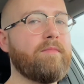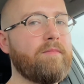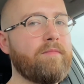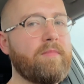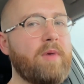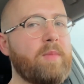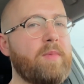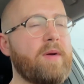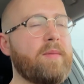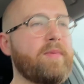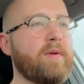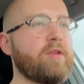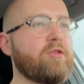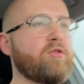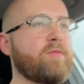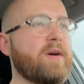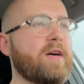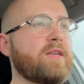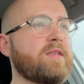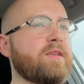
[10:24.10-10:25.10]
Maybe I'm being
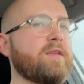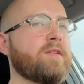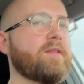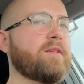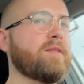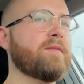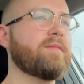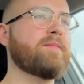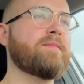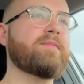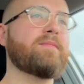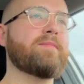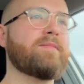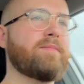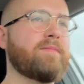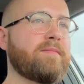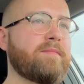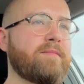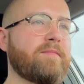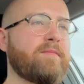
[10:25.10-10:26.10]
dramatic,
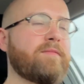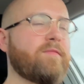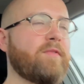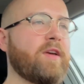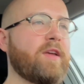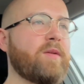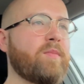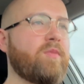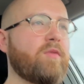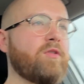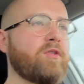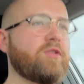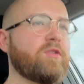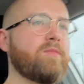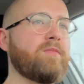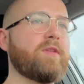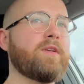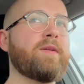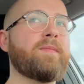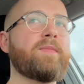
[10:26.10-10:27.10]
very
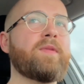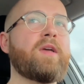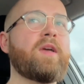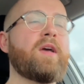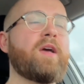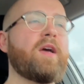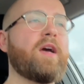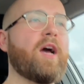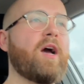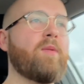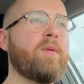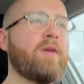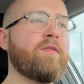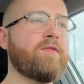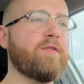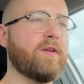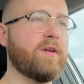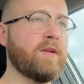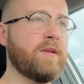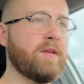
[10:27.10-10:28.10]
possibly.
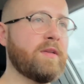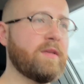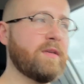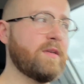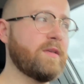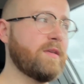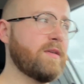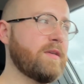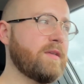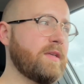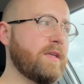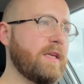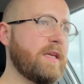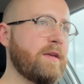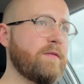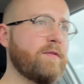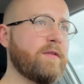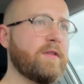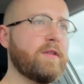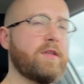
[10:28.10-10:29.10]
However,
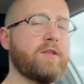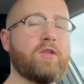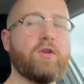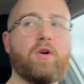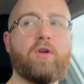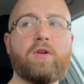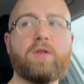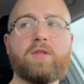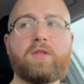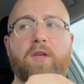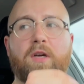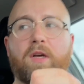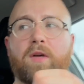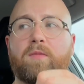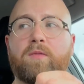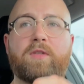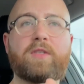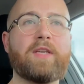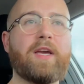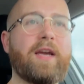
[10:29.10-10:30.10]
even the doctor
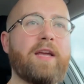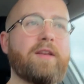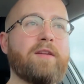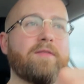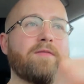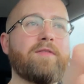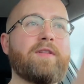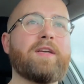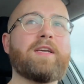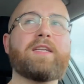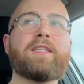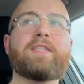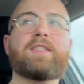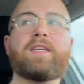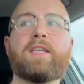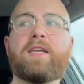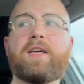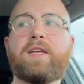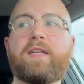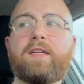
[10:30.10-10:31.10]
was kind of like
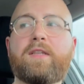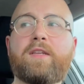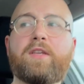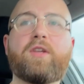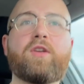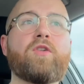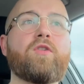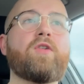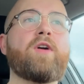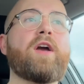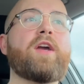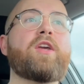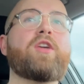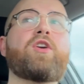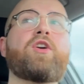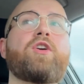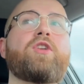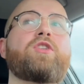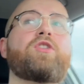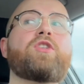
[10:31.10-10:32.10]
saying, it
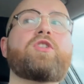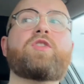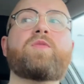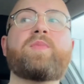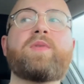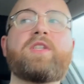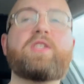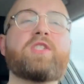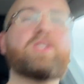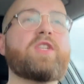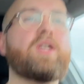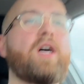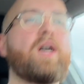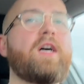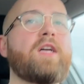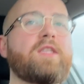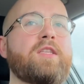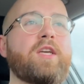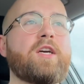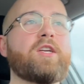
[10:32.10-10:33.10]
could just be
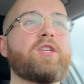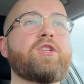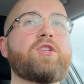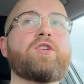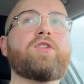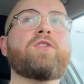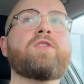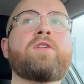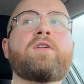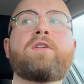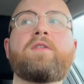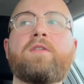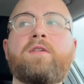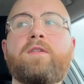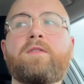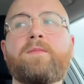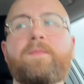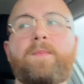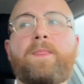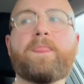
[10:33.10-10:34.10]
scar tissue
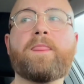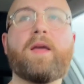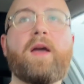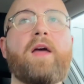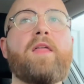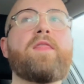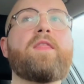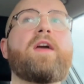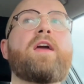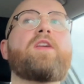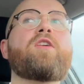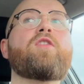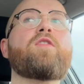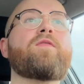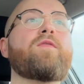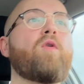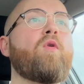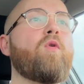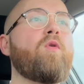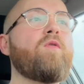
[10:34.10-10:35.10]
and then you've
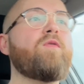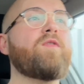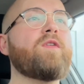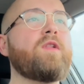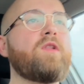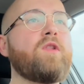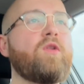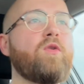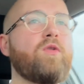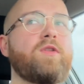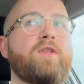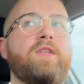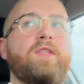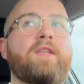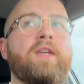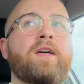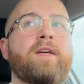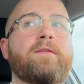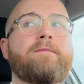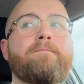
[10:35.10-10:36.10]
overloaded
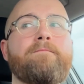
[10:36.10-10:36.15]
it,